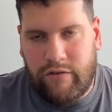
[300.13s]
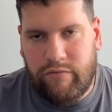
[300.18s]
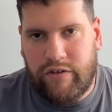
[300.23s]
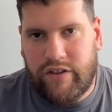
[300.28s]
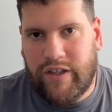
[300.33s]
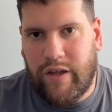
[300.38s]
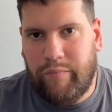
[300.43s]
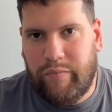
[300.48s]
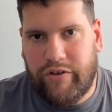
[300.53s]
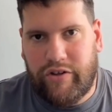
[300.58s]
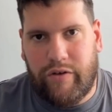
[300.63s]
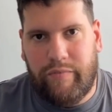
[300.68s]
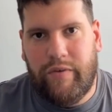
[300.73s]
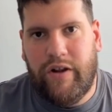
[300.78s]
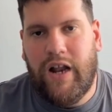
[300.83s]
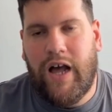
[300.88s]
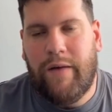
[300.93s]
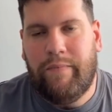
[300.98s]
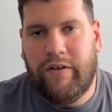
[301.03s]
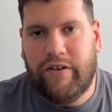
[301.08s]
with temperature build
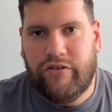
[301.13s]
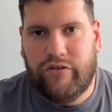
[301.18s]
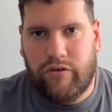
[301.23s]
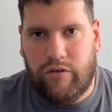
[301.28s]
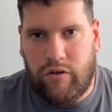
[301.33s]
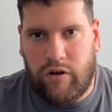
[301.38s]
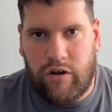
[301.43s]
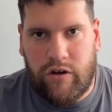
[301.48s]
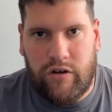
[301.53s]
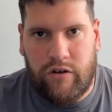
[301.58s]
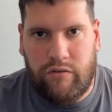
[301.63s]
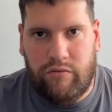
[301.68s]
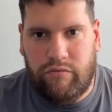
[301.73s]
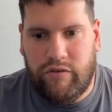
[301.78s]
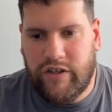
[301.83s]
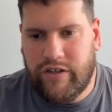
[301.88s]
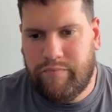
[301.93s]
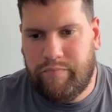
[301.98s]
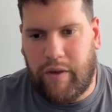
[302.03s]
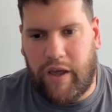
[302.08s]
up and so on, we
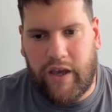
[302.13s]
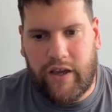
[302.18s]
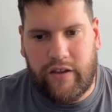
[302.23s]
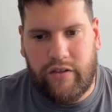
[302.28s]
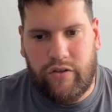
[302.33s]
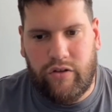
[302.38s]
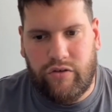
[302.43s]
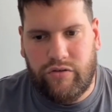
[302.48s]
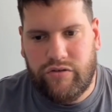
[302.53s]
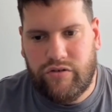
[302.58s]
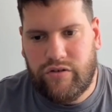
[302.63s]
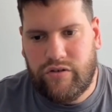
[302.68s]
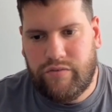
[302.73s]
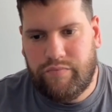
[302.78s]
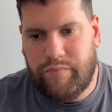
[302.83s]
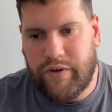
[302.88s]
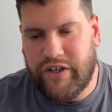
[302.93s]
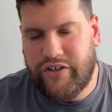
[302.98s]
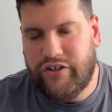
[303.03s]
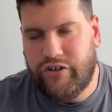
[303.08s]
expect those
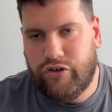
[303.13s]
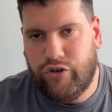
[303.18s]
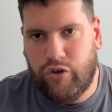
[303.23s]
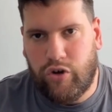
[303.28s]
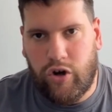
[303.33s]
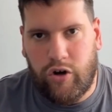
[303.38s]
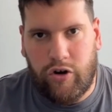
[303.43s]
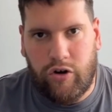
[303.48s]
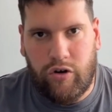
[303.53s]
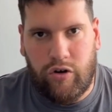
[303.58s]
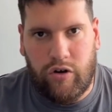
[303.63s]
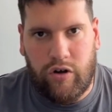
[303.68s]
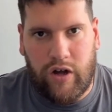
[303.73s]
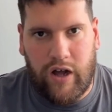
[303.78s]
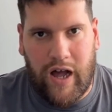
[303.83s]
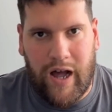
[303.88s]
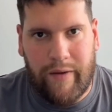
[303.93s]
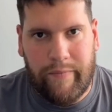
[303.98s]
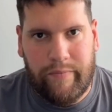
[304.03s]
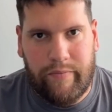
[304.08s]
pressures to go
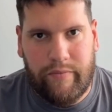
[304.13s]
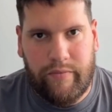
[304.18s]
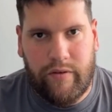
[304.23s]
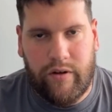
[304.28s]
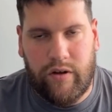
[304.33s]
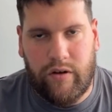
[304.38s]
up